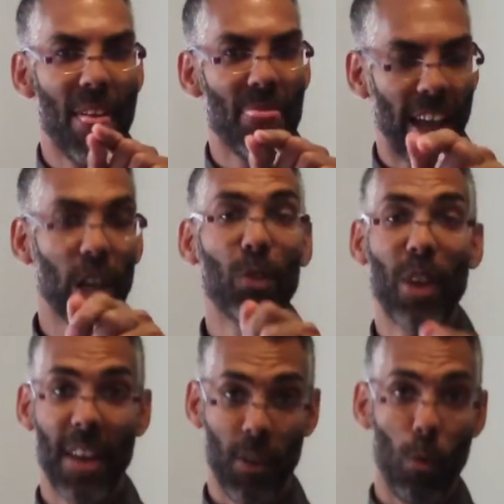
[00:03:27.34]
Thank you
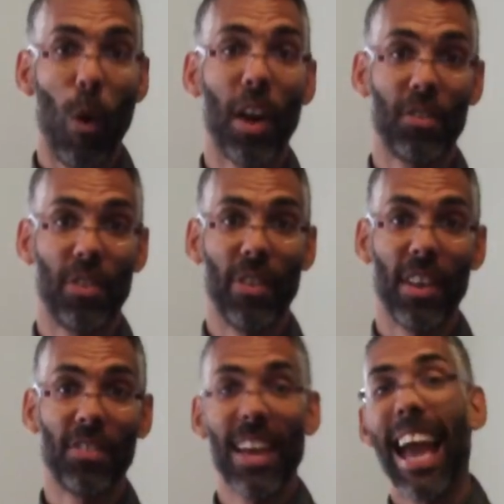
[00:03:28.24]
for having watched
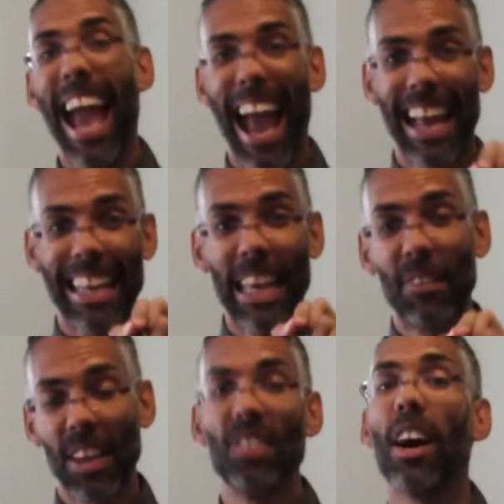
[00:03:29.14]
this, and
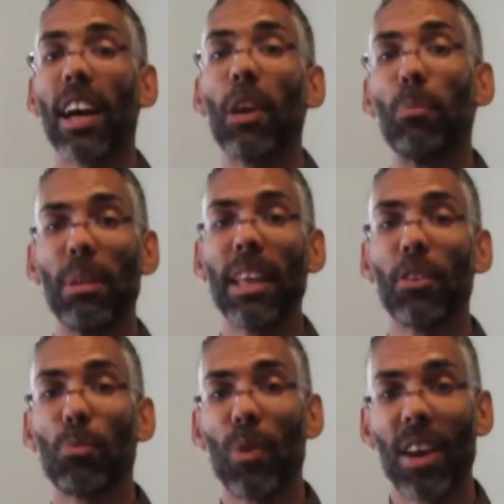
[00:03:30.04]
if you dug it,
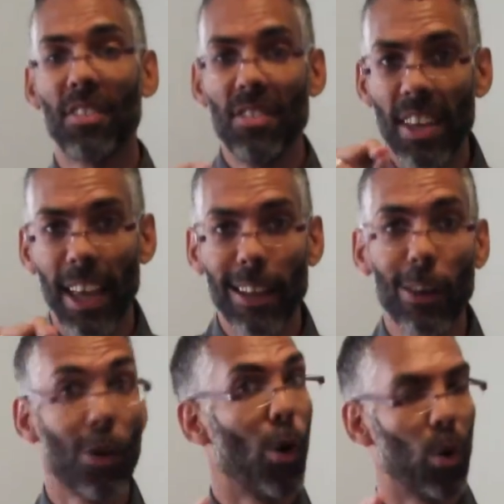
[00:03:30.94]
please press
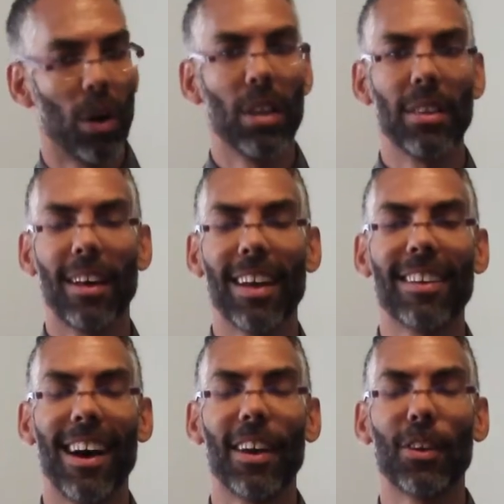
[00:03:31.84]
dig or
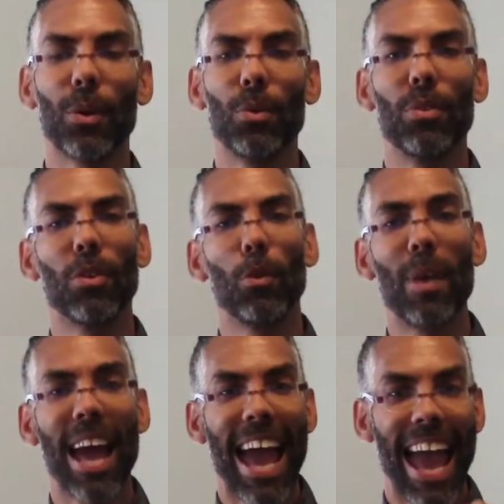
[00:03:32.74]
like on
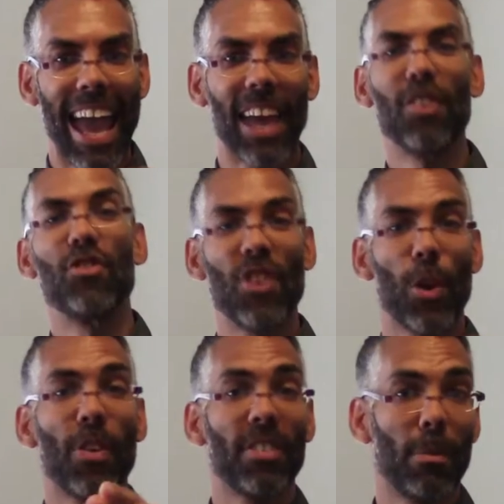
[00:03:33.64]
YouTube and
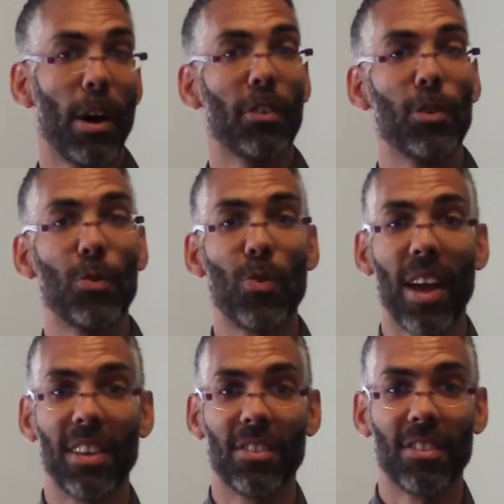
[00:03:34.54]
share this amongst your
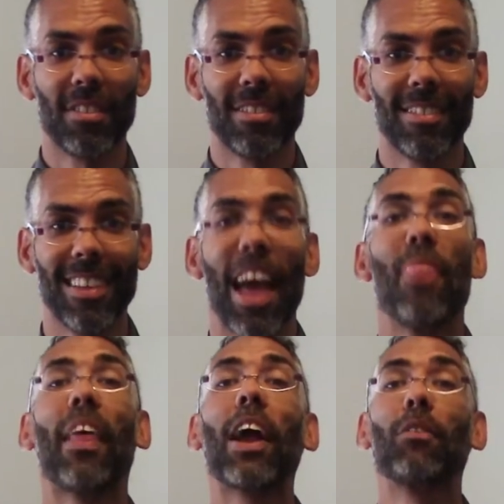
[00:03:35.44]
friends.
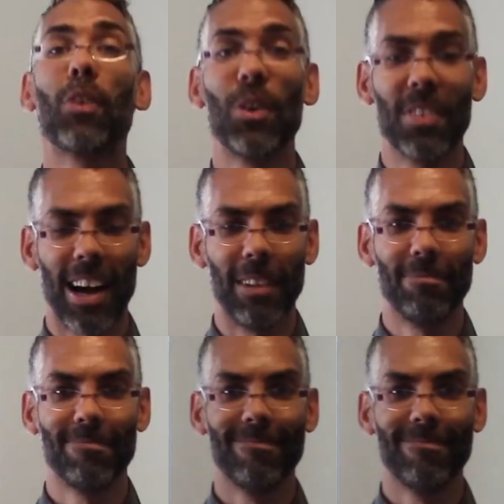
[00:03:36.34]
Thank you for your time.